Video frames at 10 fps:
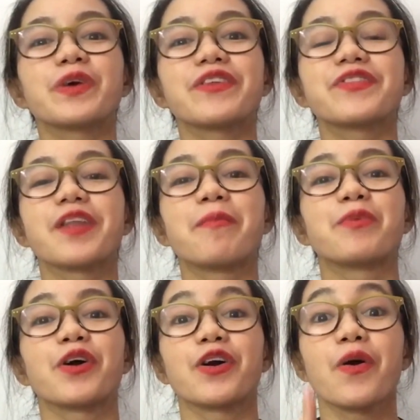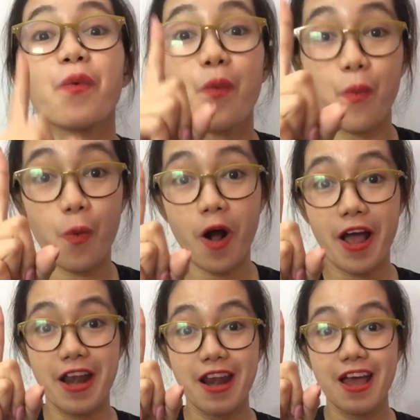with number
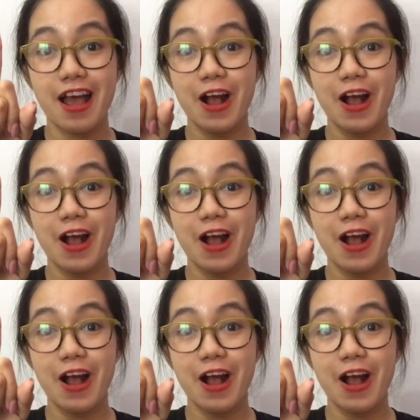1.